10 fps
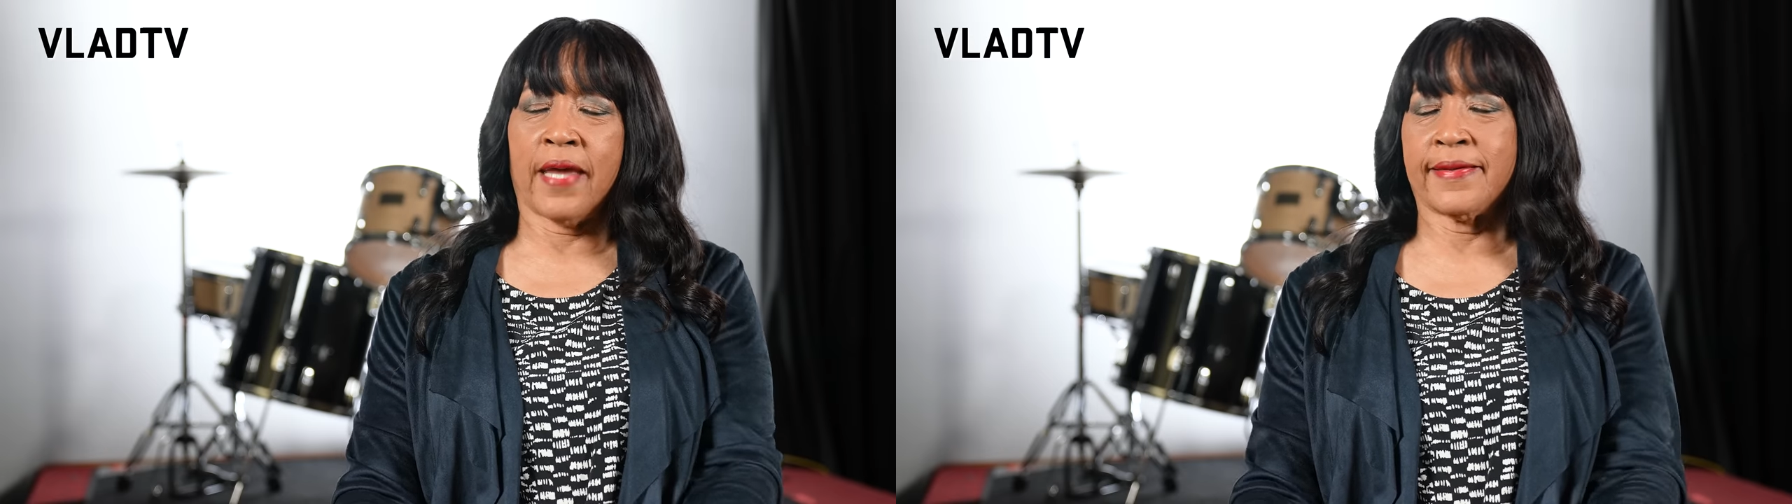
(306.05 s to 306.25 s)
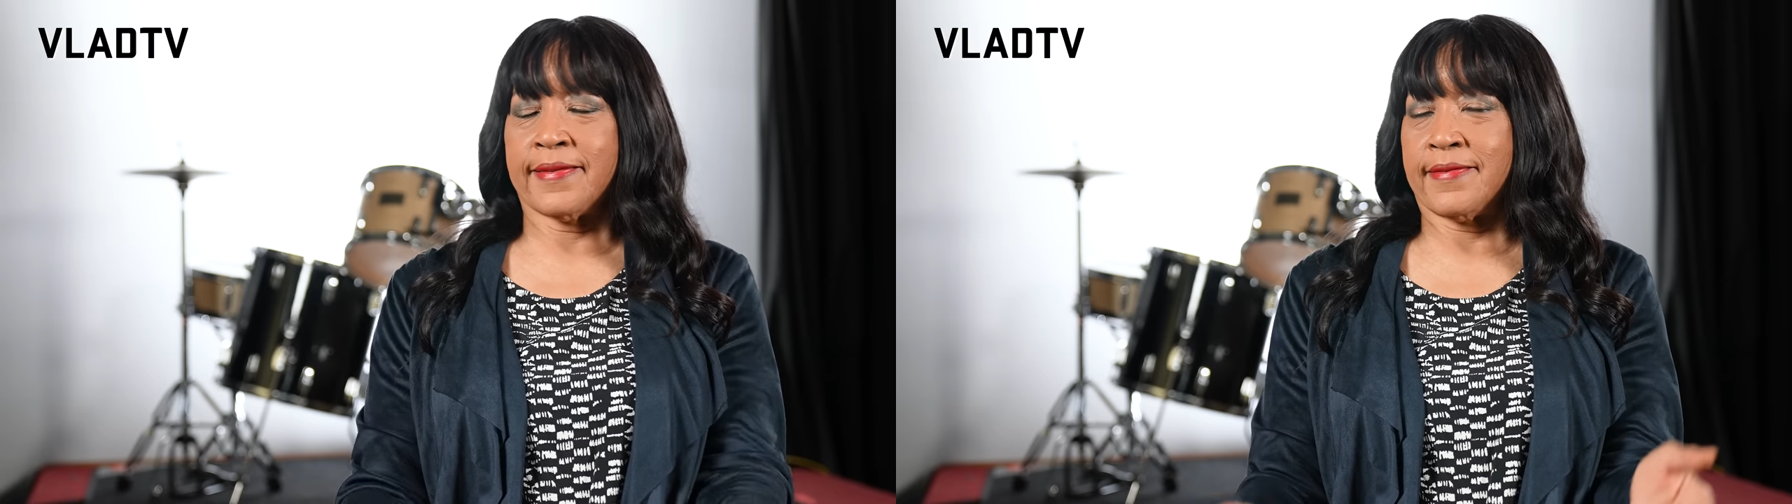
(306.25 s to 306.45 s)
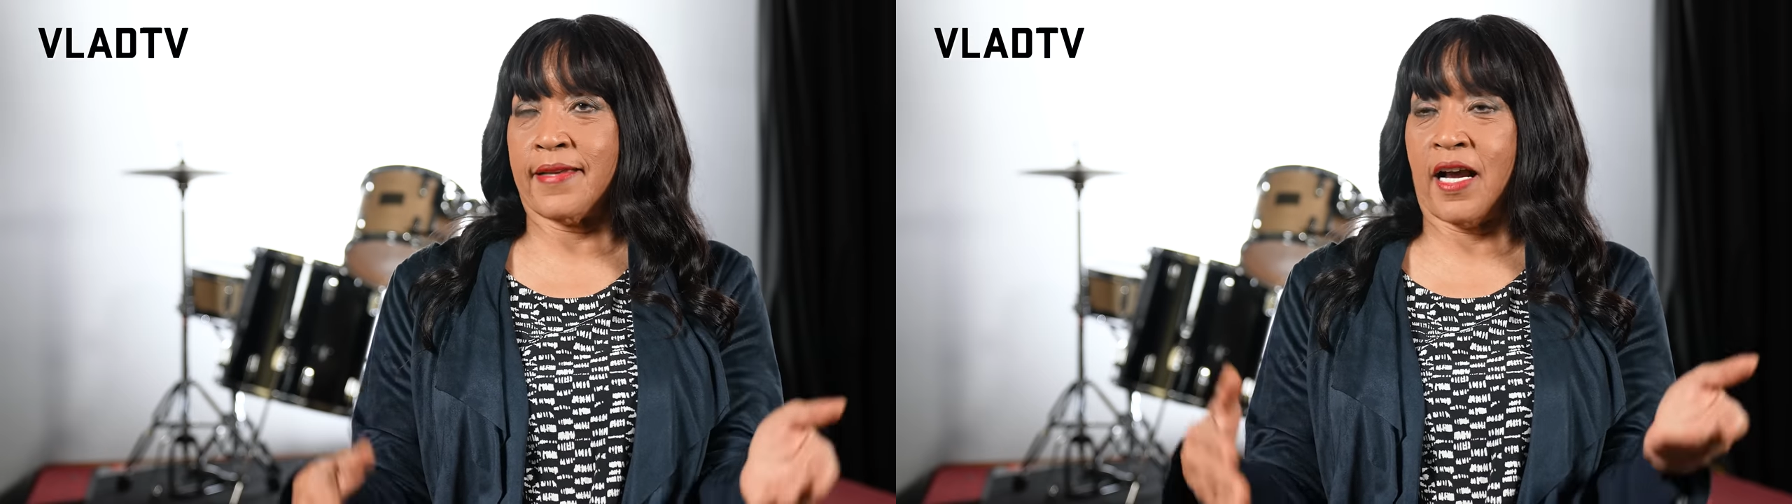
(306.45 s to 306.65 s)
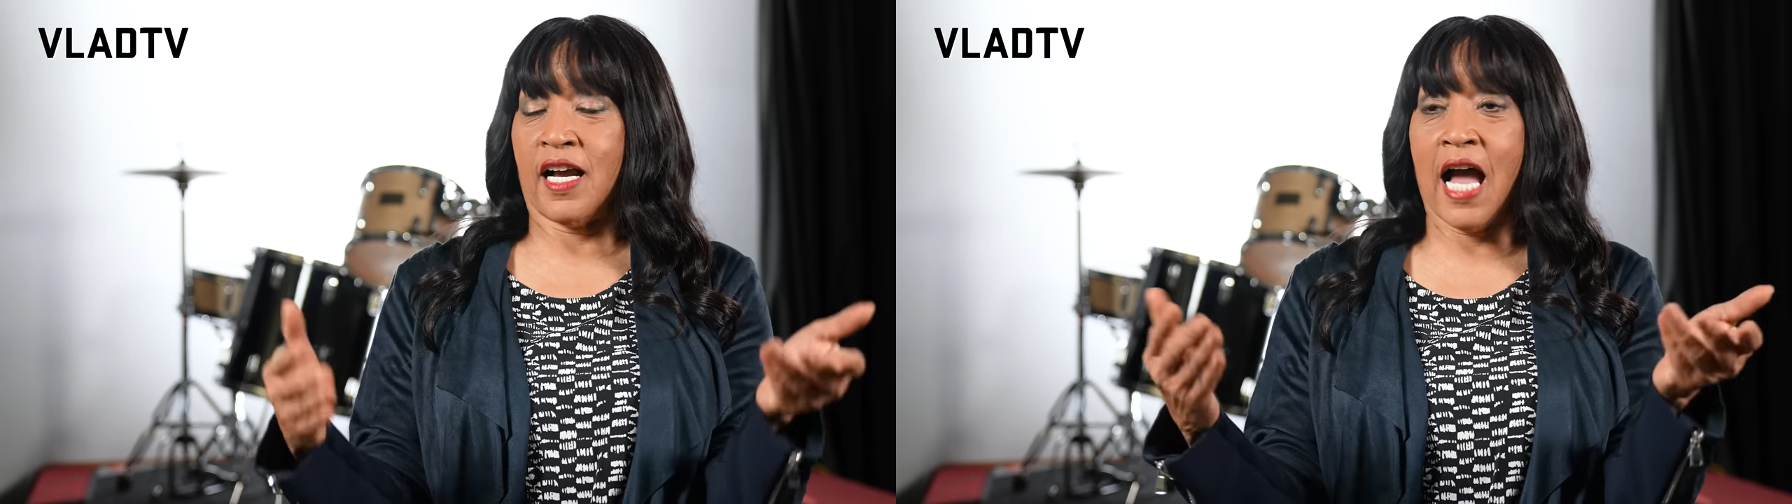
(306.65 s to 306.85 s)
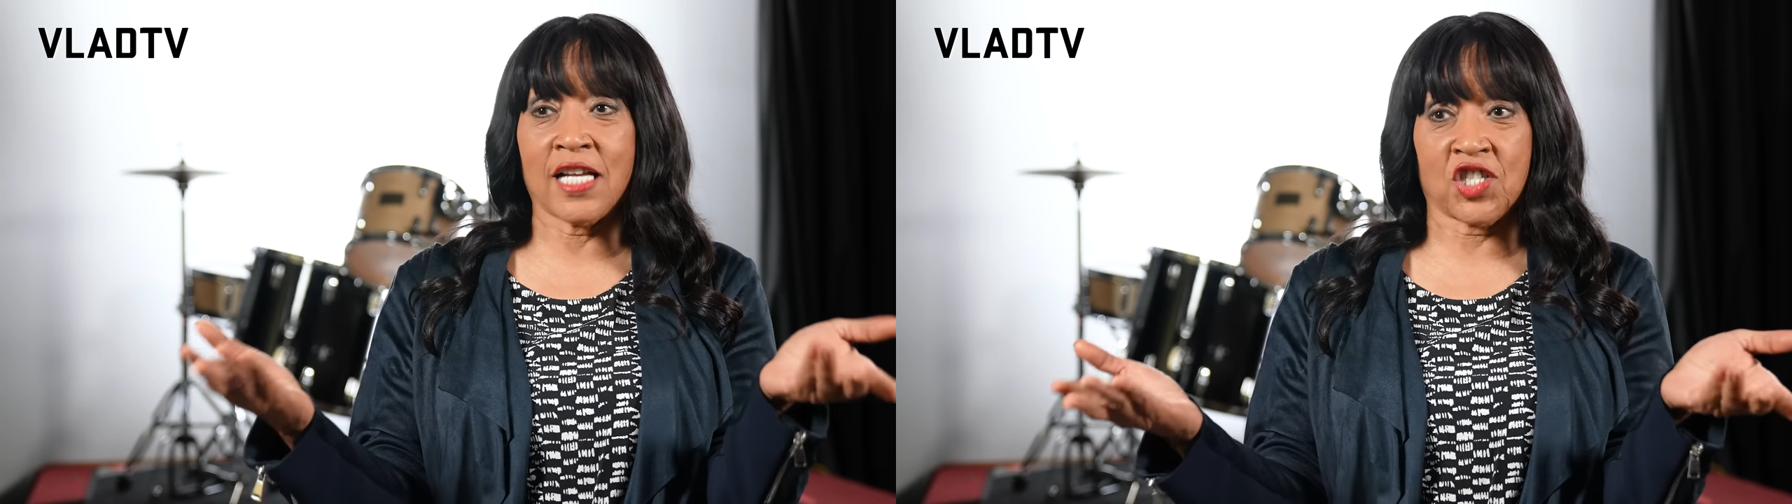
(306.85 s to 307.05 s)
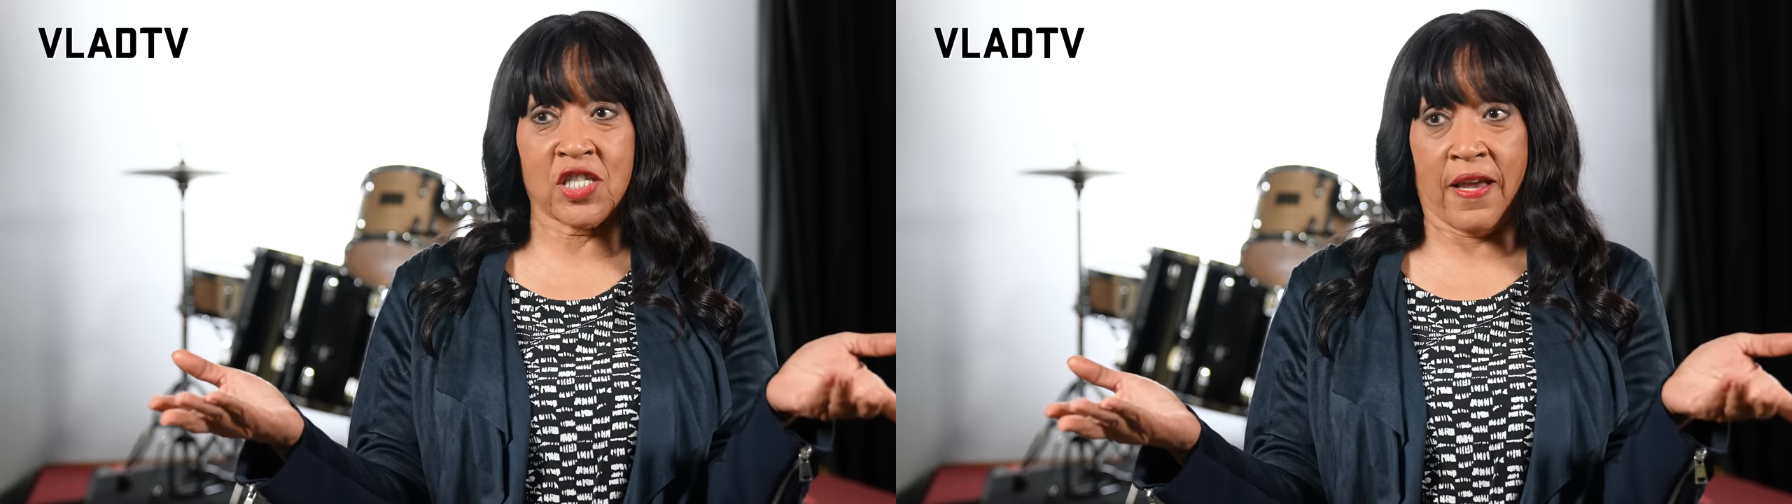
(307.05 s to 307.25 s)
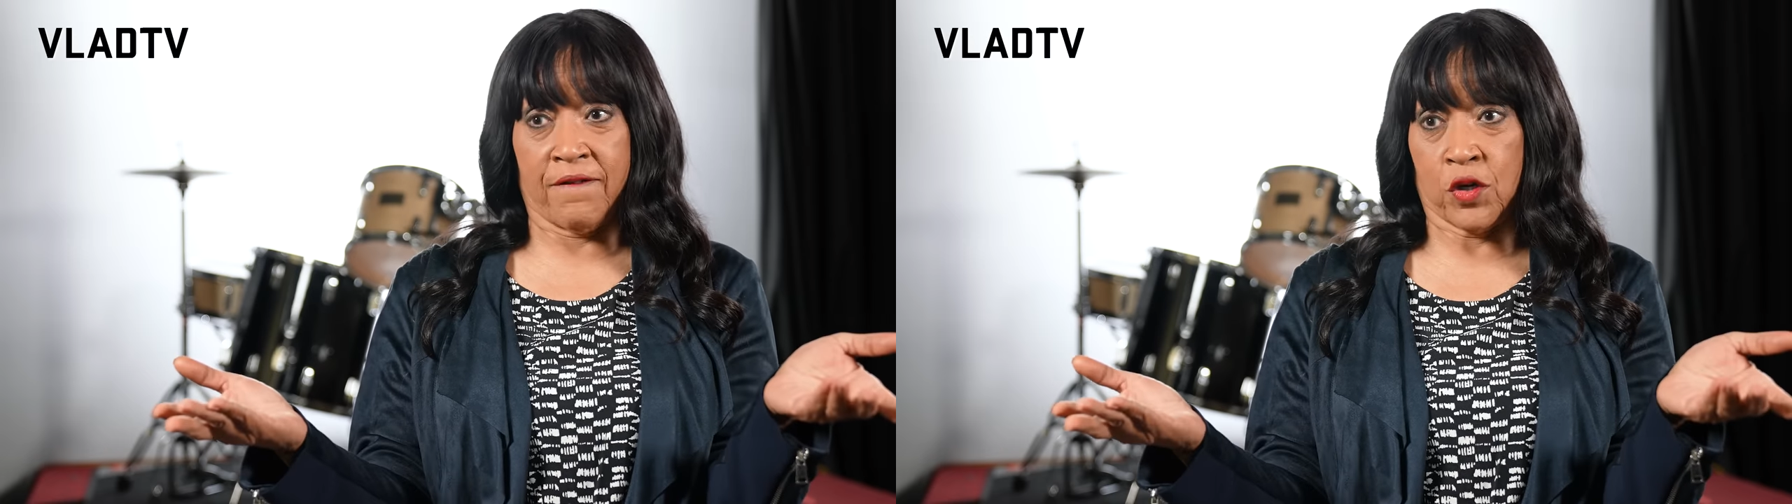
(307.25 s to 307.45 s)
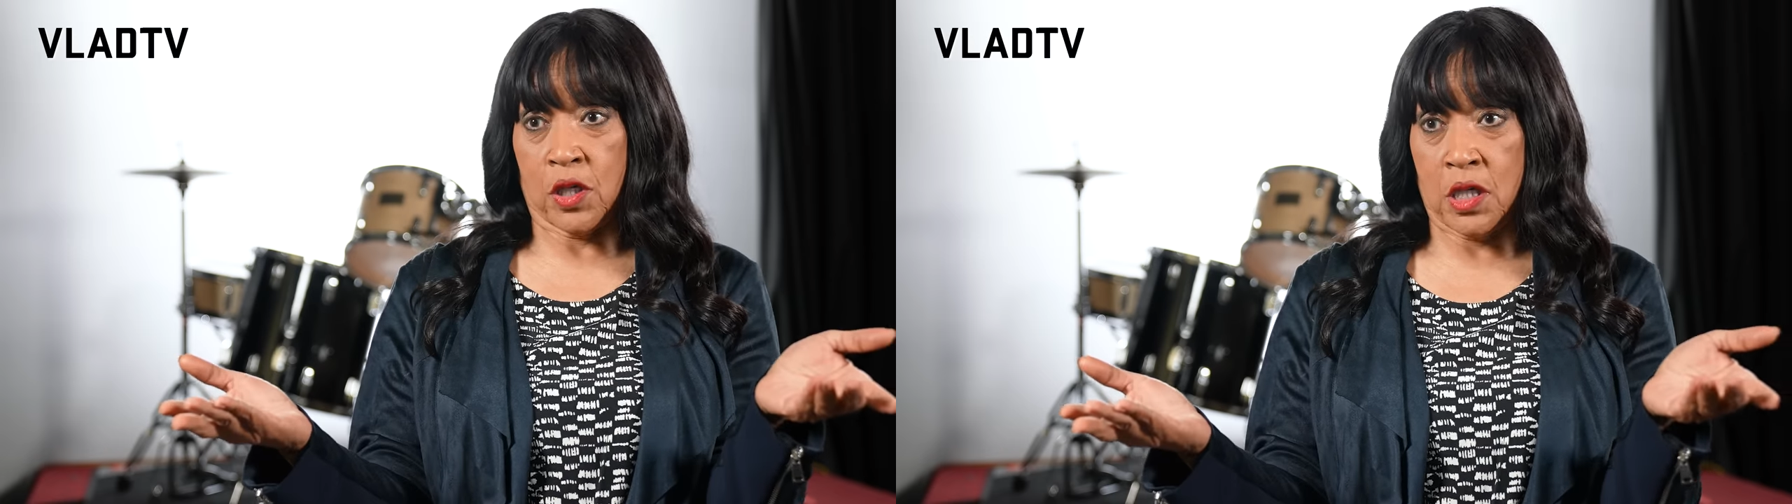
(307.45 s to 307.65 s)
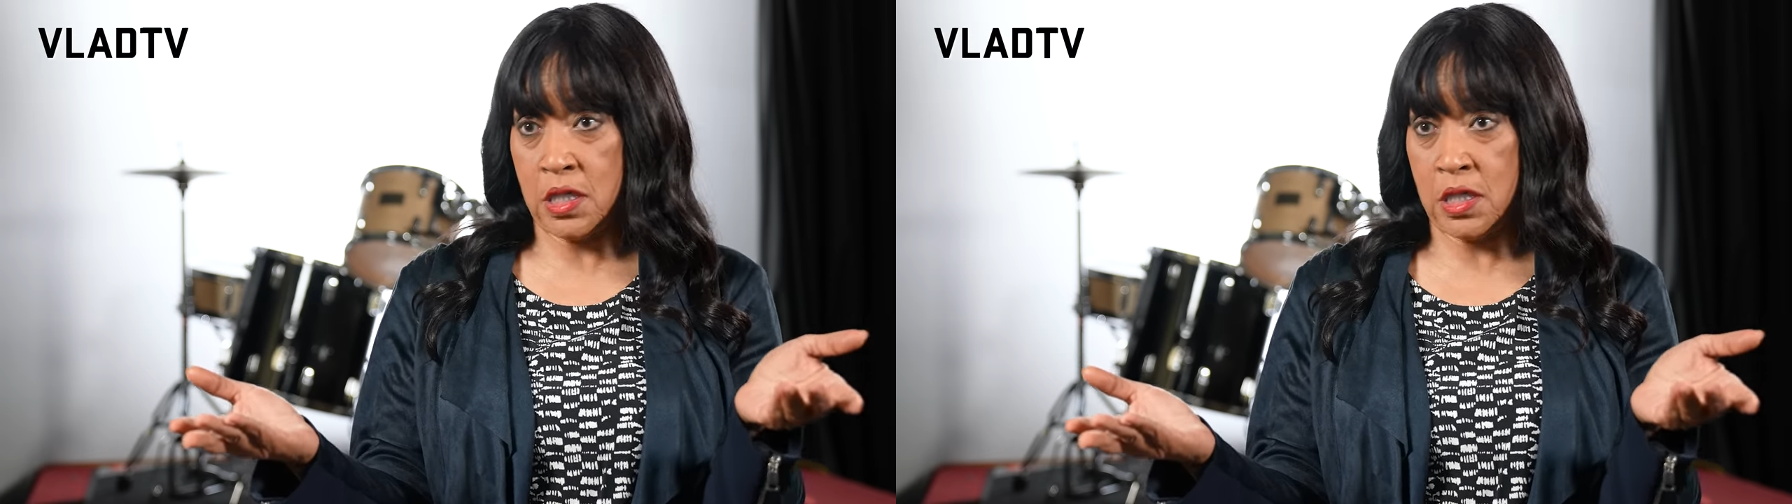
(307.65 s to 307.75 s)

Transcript: and it's a conscious effort.